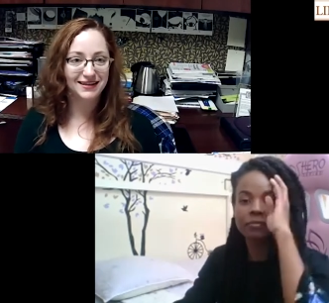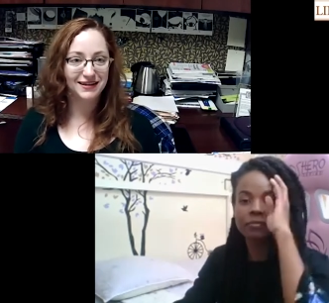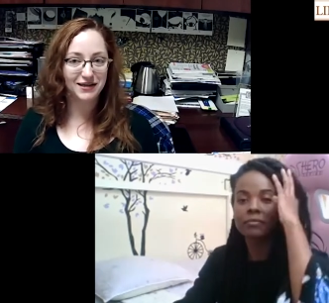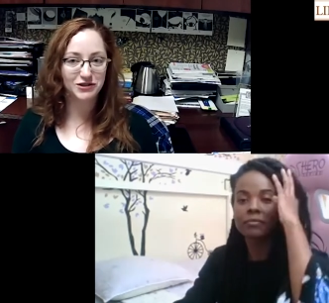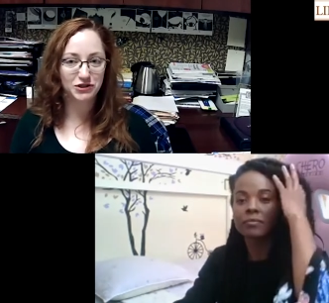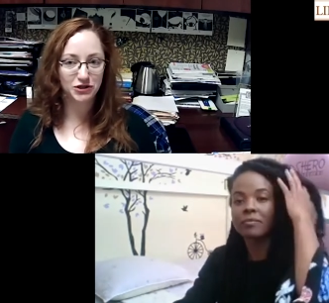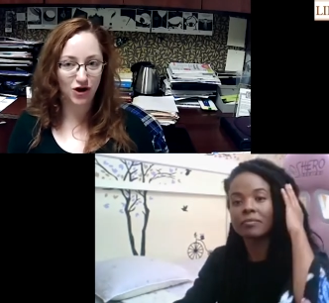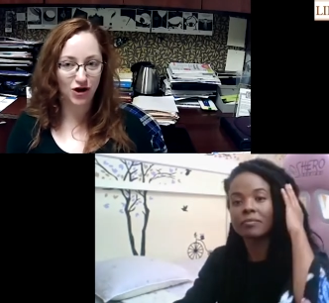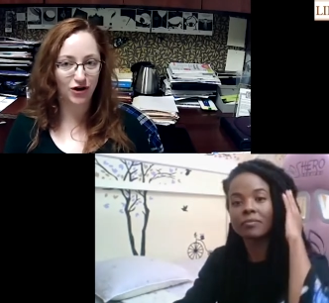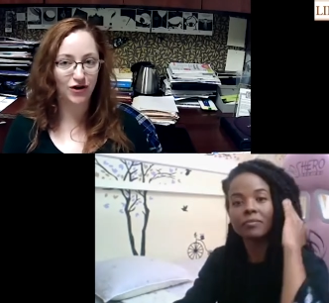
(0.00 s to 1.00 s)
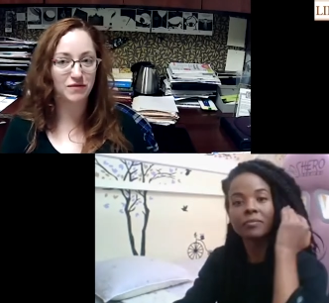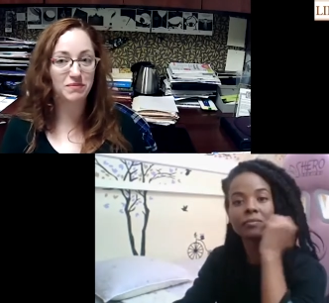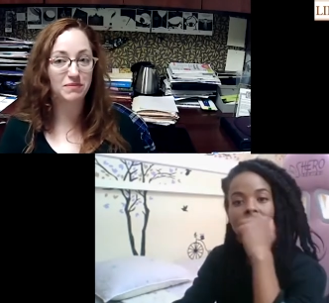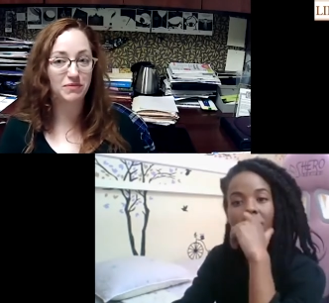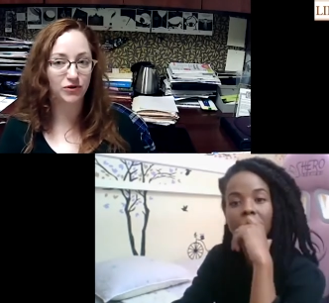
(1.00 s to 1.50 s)
Speaker 1: the lights turn on on
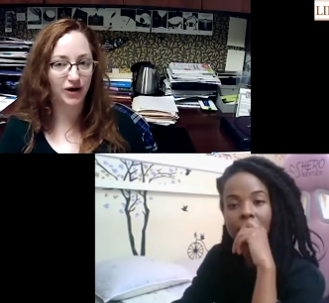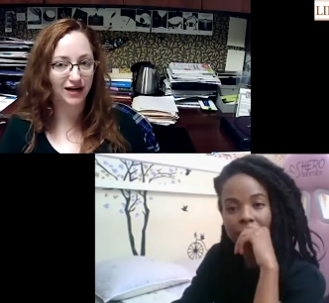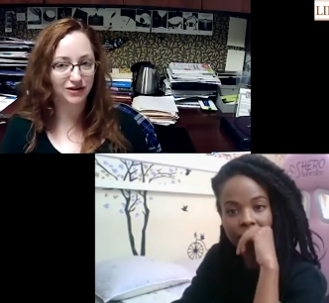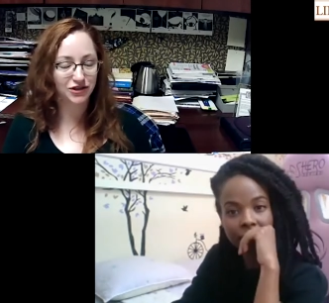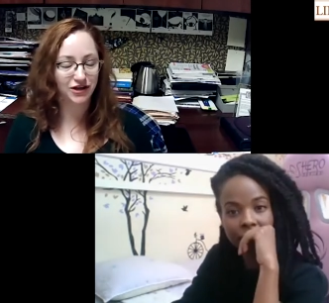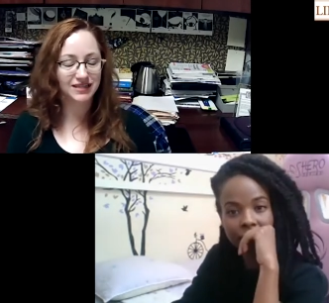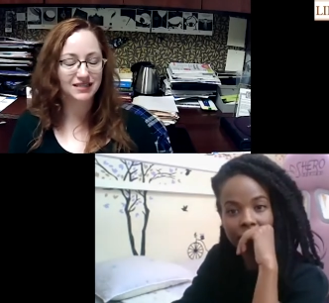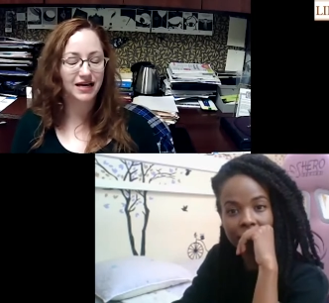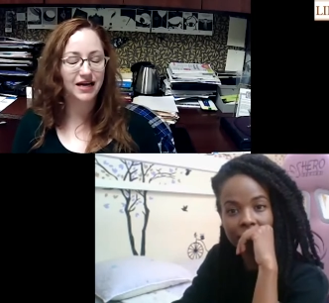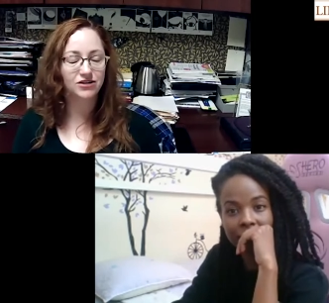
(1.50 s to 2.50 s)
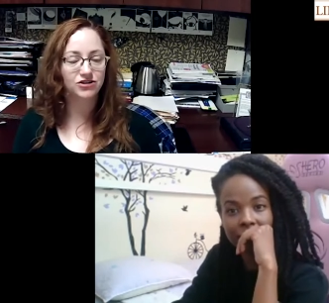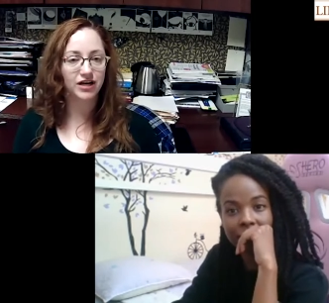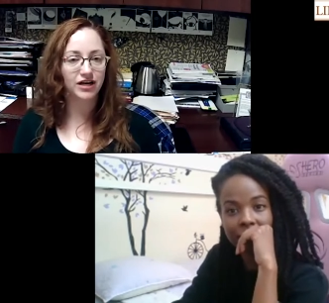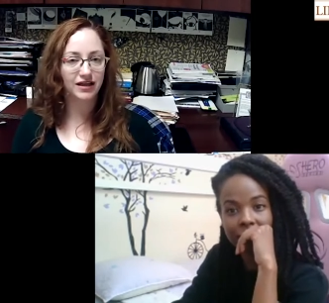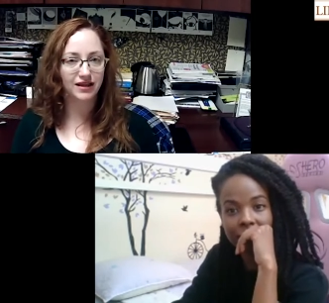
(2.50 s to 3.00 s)
the people who are actually on the stage
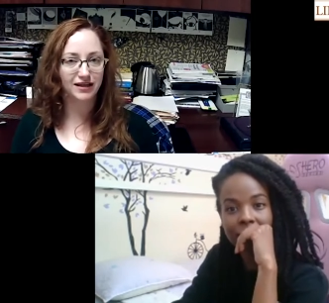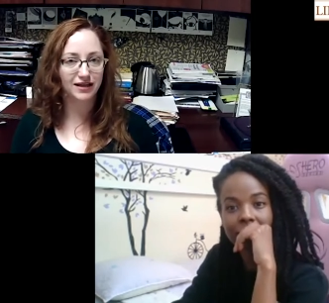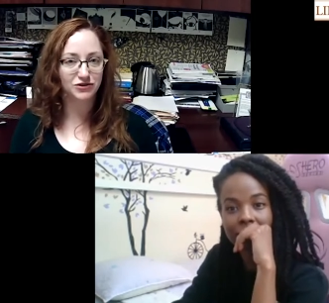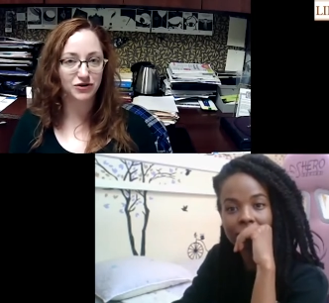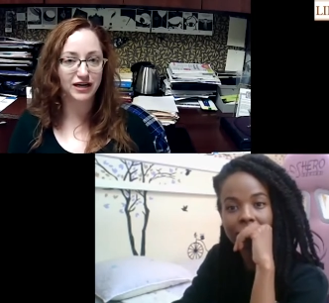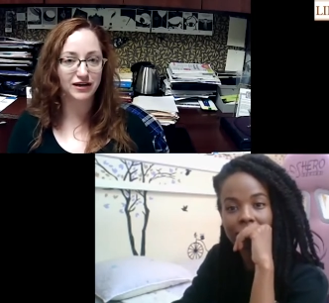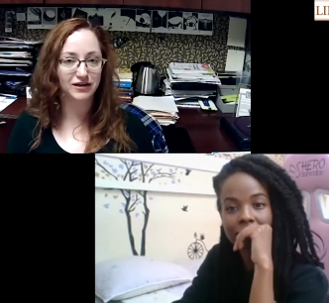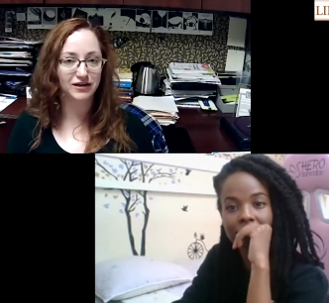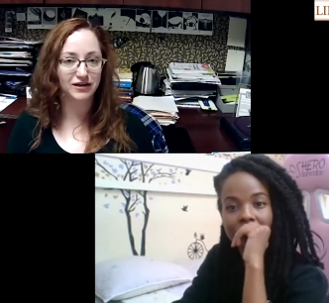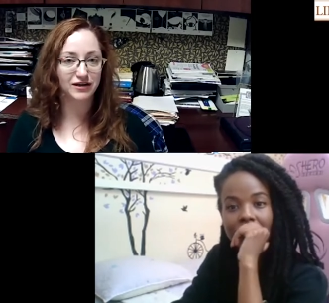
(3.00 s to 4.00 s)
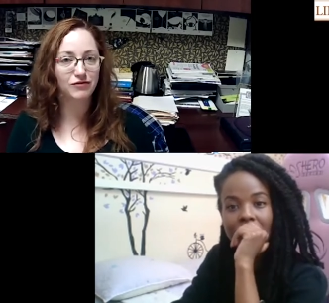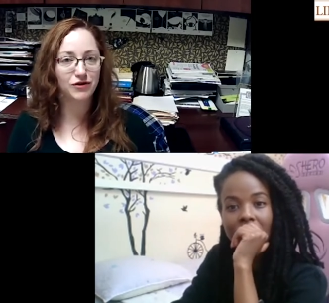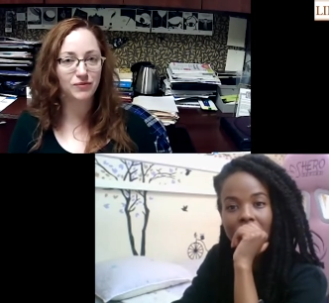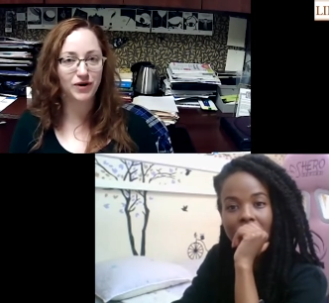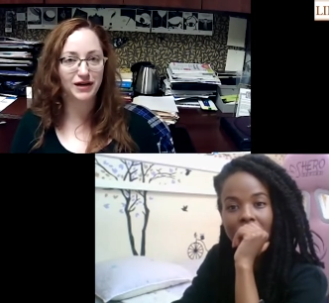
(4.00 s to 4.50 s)
and i think that's great because not
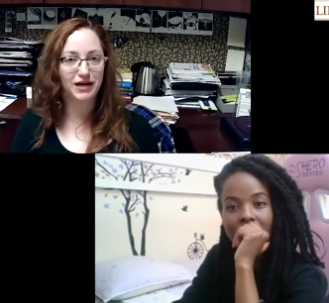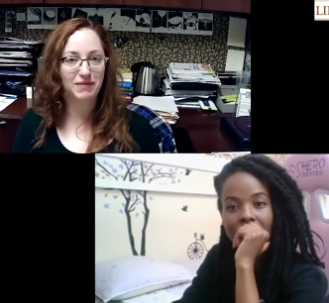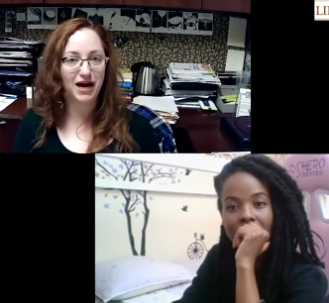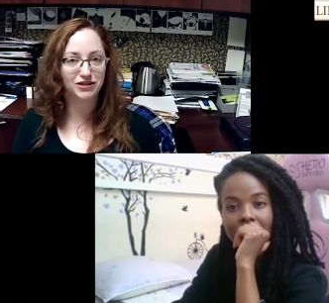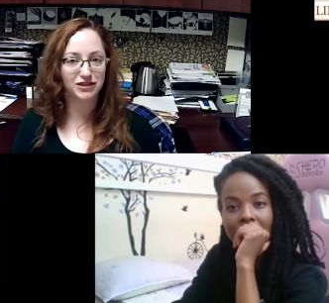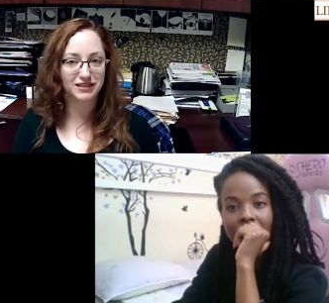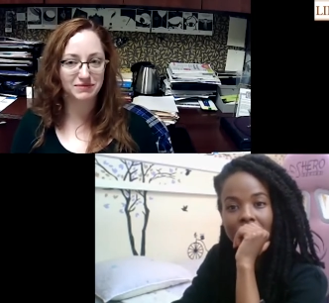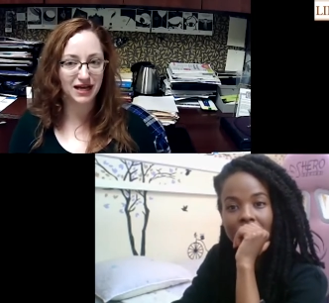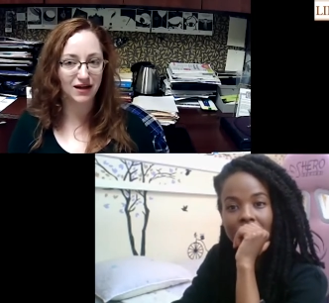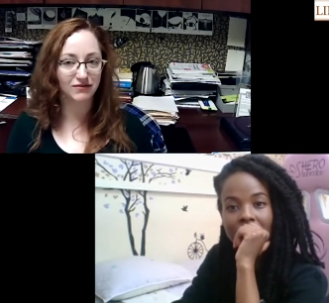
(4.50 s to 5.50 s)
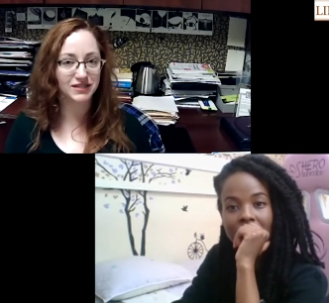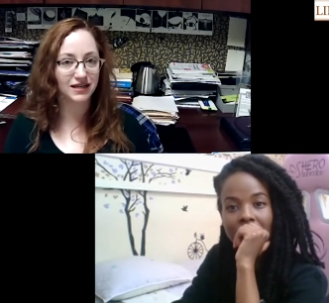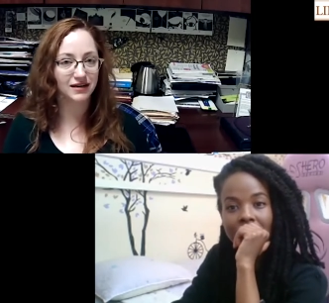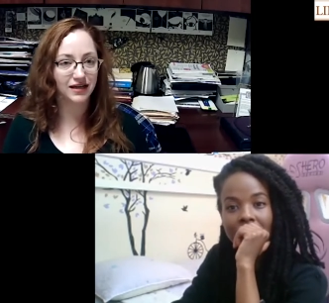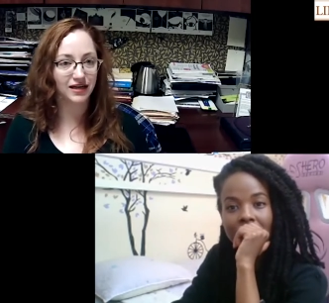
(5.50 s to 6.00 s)
everyone imagines
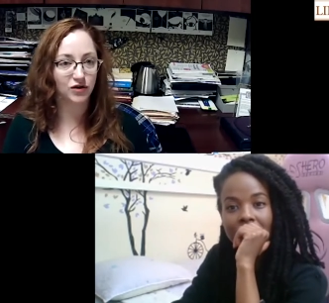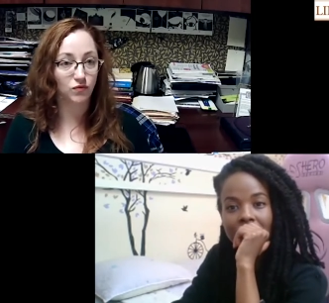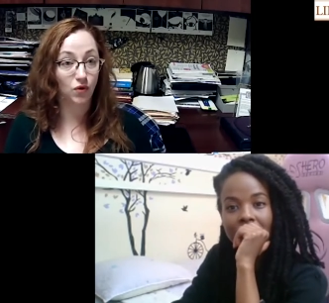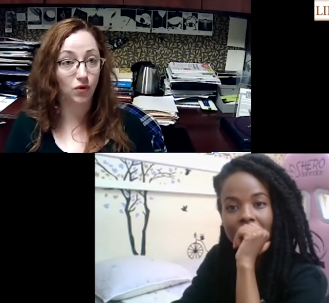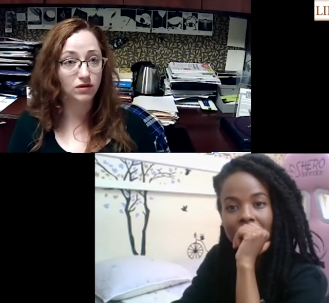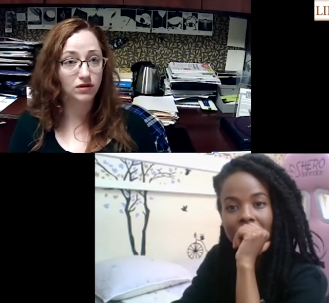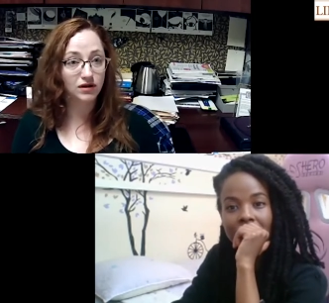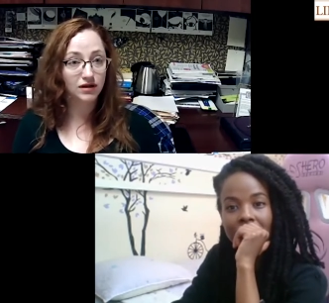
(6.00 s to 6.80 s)
themselves in a leading role